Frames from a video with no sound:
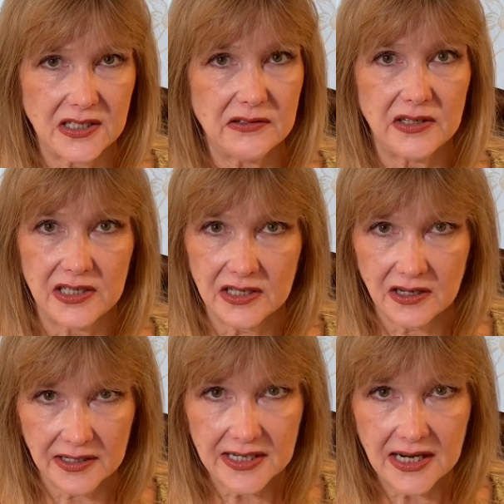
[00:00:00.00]
you need to
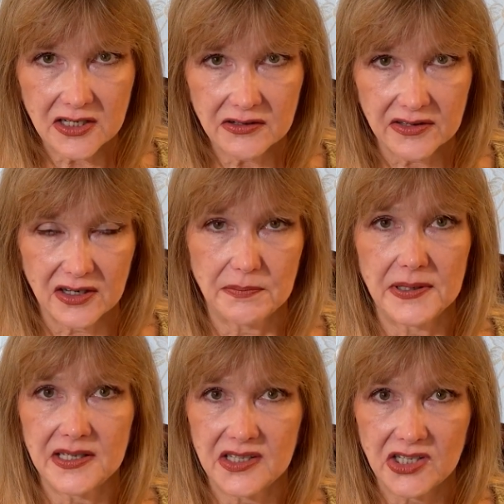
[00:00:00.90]
contact your
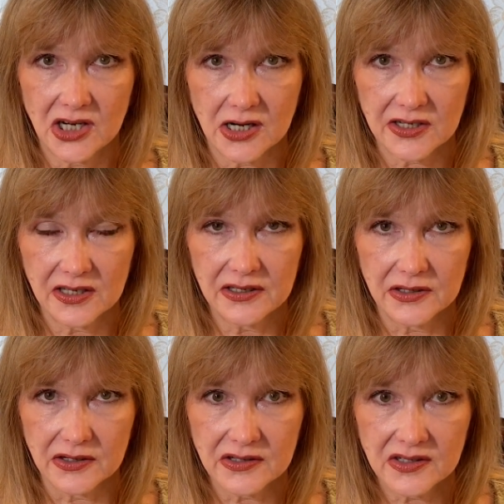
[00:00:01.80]
therapist, talk to the
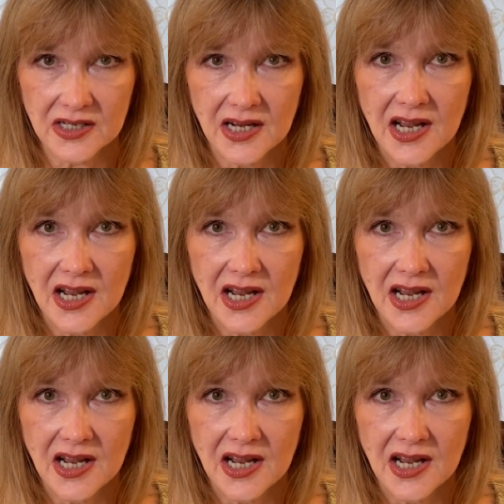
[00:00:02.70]
nurse.